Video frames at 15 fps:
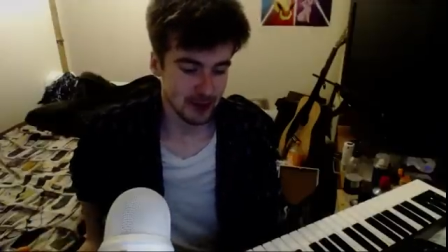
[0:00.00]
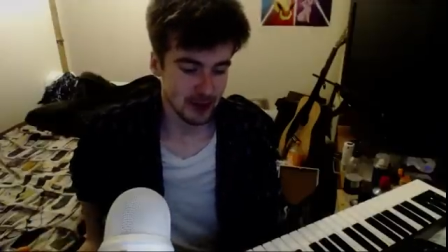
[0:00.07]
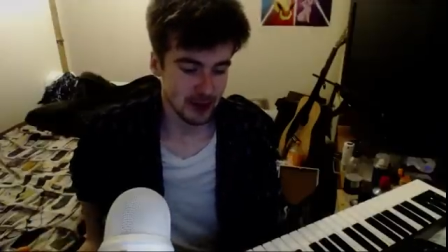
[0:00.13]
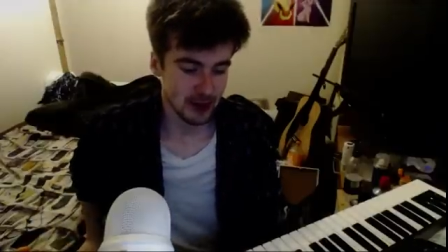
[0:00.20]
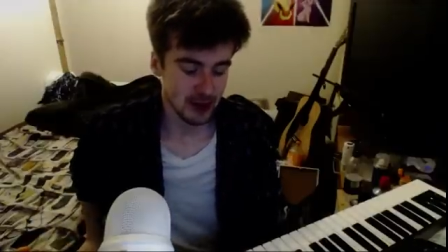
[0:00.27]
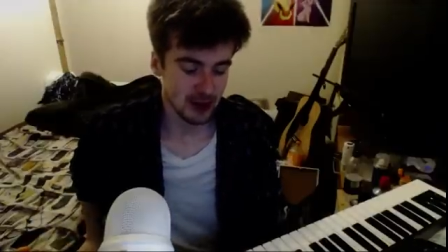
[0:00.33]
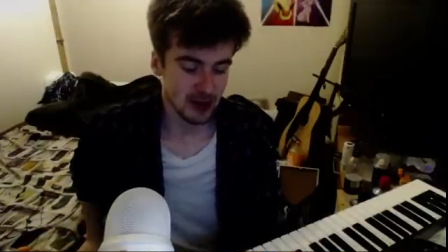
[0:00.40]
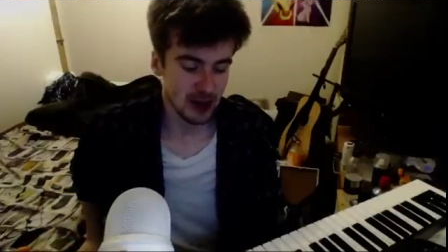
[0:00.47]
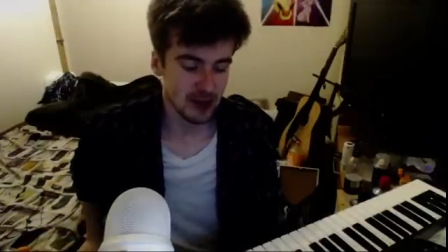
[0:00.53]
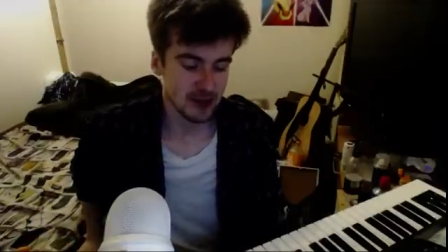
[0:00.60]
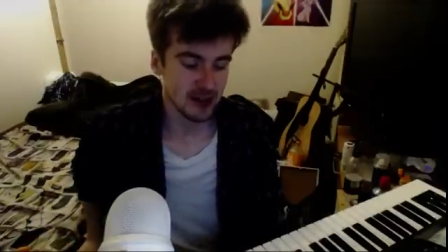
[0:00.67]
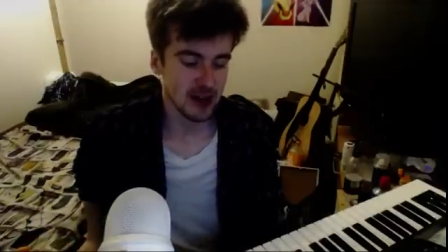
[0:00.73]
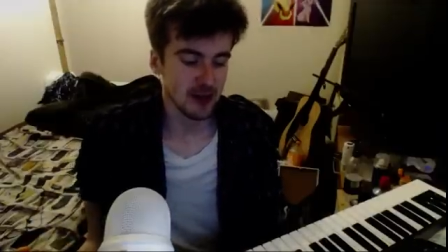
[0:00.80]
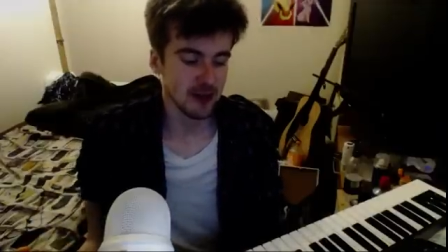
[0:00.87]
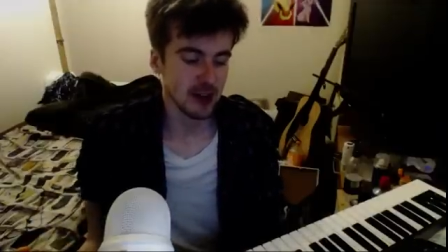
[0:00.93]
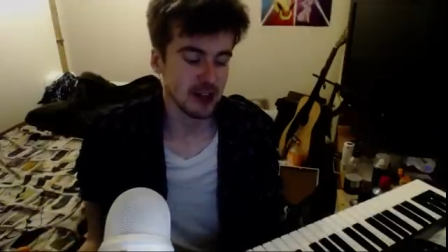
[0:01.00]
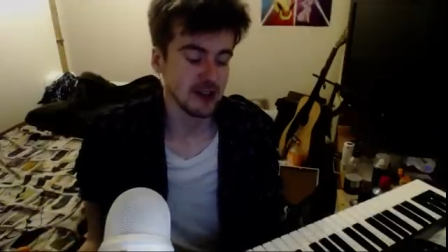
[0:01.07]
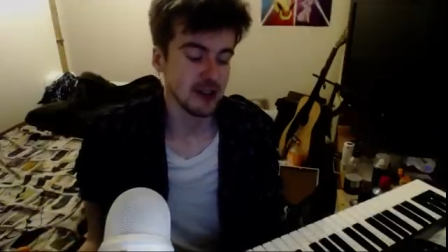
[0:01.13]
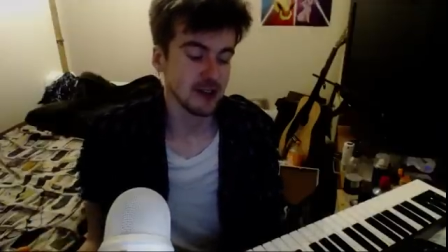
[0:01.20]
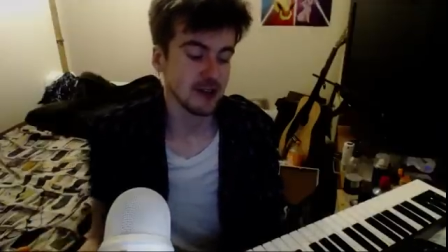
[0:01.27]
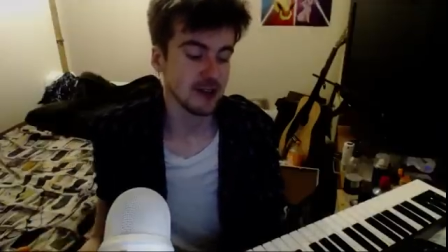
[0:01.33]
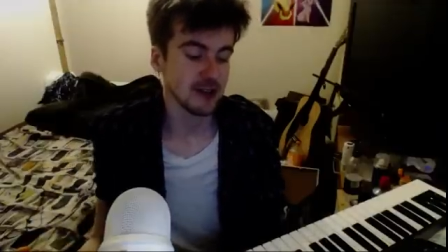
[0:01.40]
You guys have like
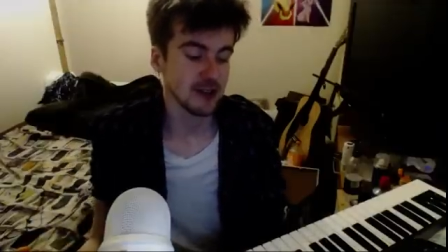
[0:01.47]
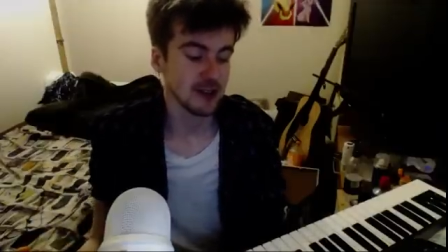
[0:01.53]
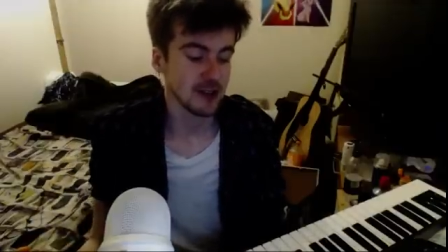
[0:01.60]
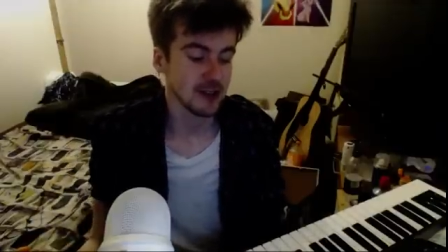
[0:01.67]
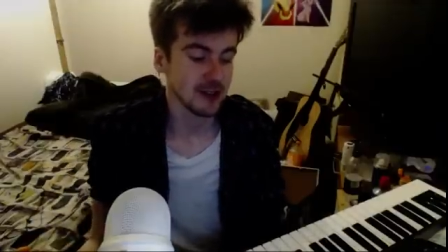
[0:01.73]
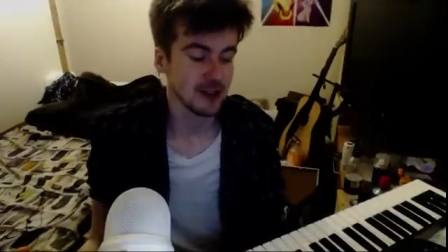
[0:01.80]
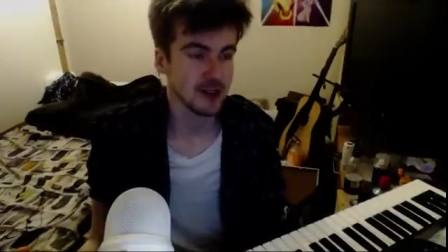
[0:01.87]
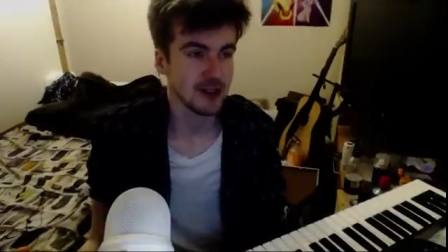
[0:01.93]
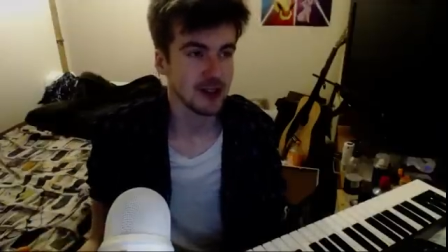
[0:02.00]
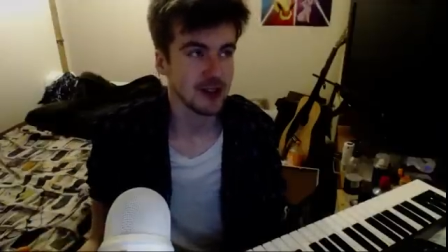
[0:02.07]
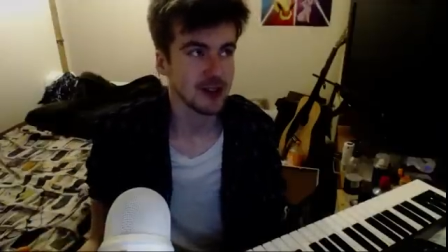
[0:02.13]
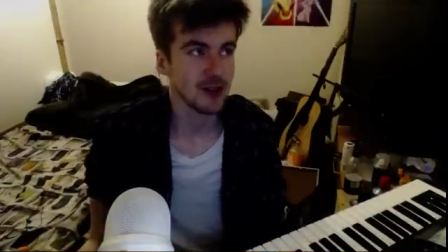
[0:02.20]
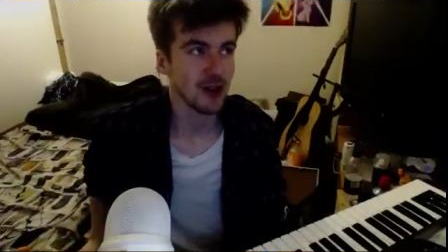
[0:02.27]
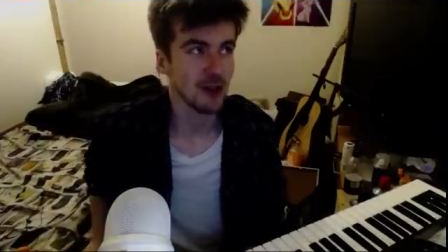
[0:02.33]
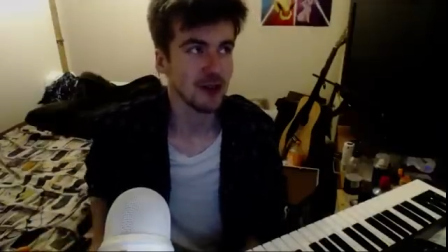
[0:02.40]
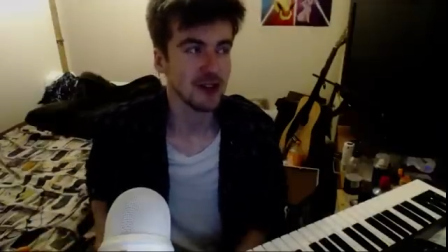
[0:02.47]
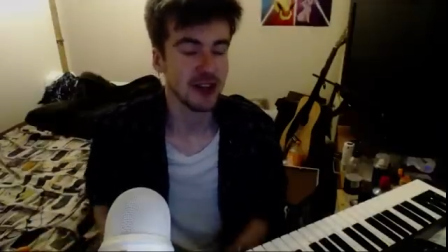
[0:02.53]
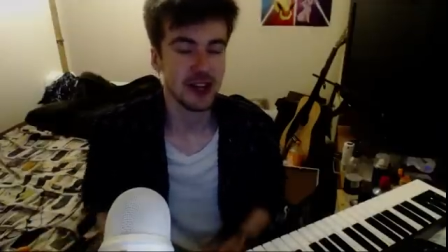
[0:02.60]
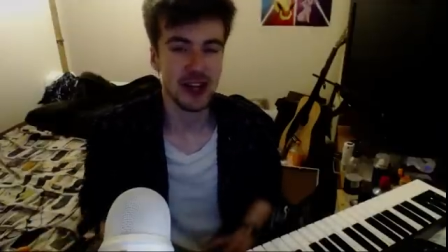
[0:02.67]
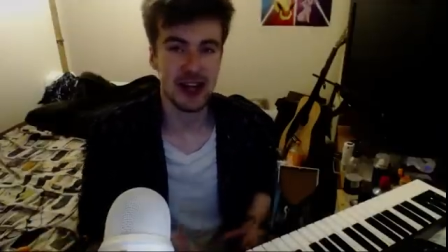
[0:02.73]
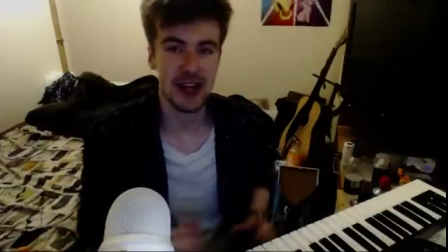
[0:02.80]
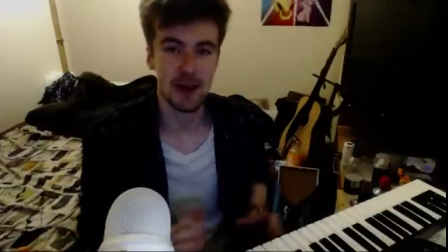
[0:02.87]
this, almost like a
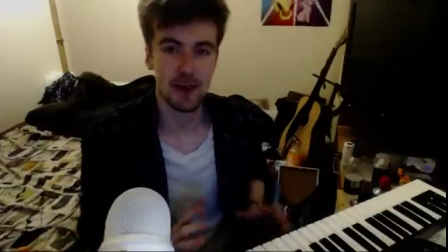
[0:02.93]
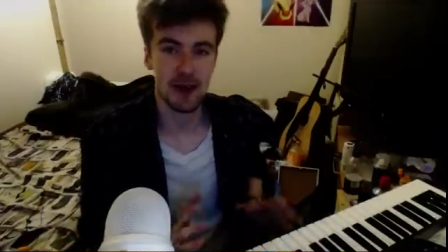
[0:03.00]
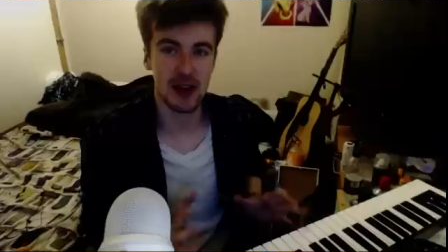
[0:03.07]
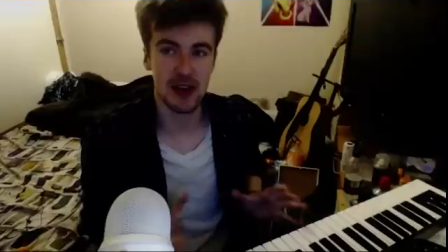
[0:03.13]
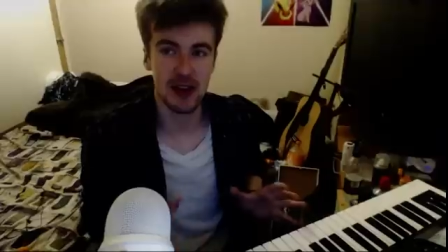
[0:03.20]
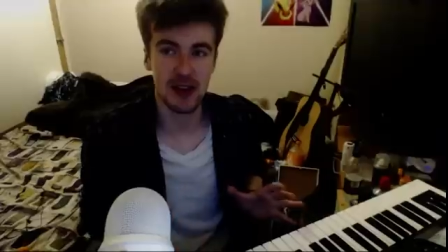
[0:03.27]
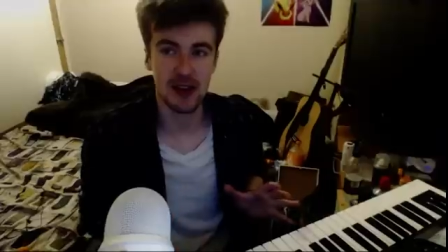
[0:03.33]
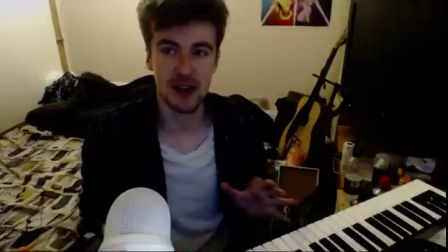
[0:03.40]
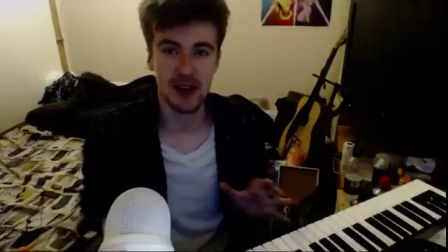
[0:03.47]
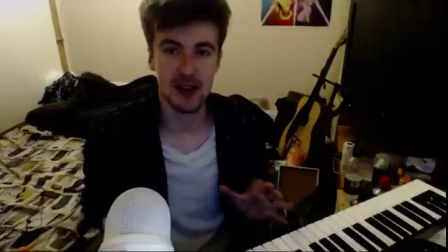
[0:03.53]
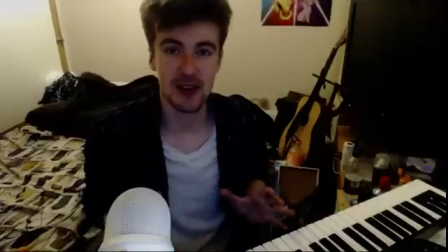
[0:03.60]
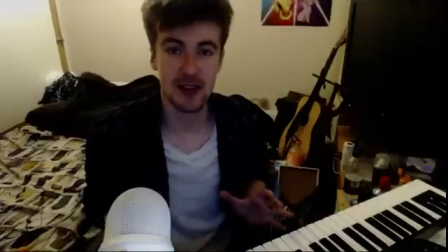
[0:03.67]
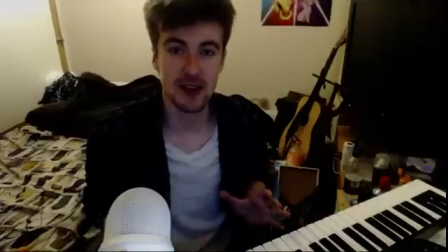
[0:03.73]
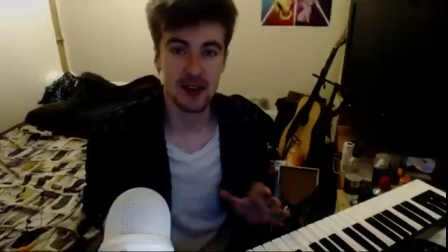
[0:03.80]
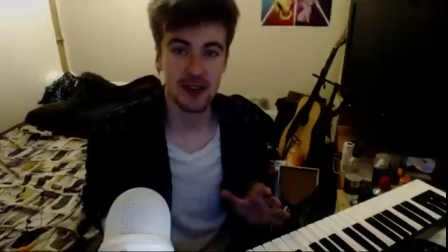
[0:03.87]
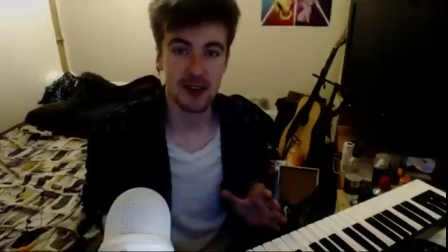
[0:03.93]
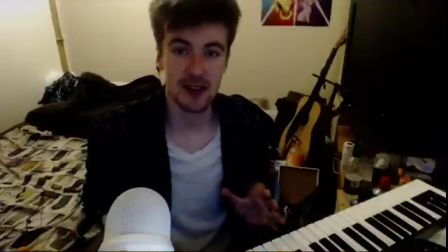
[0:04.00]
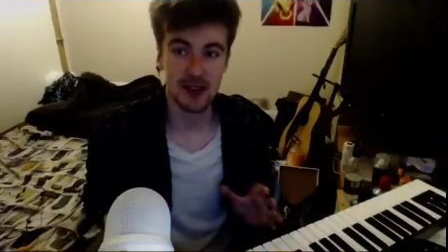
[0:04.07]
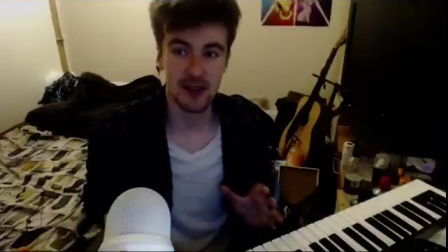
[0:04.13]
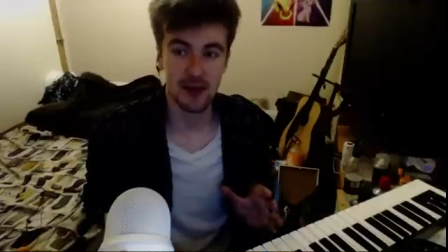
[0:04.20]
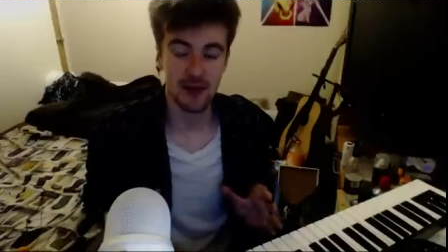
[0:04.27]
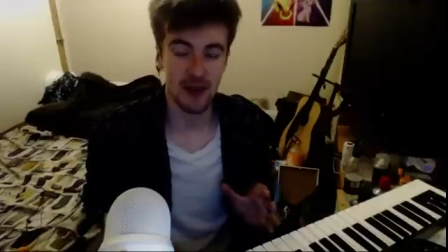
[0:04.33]
hippie
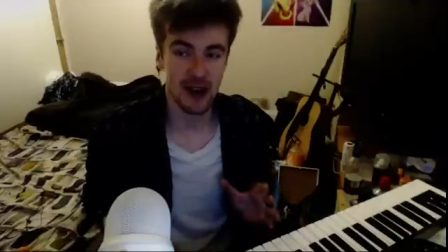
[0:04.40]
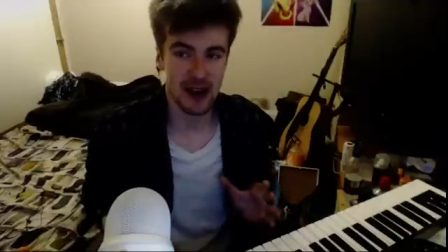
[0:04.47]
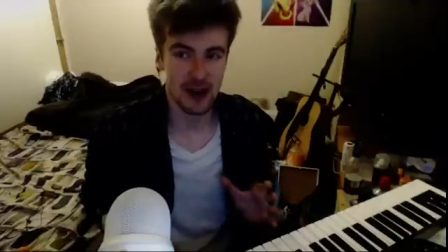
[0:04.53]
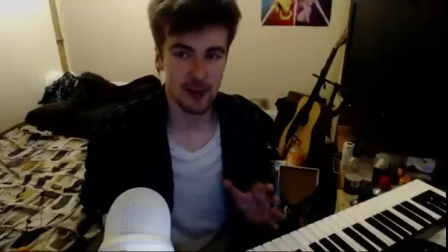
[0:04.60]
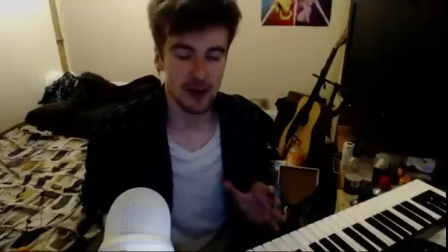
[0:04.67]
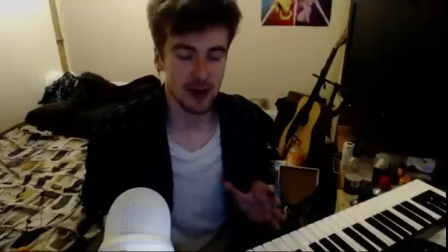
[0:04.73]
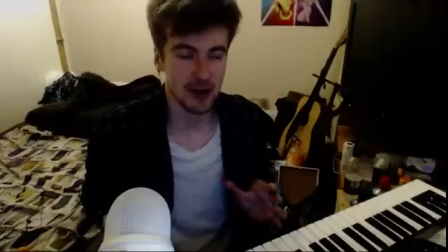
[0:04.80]
vibe,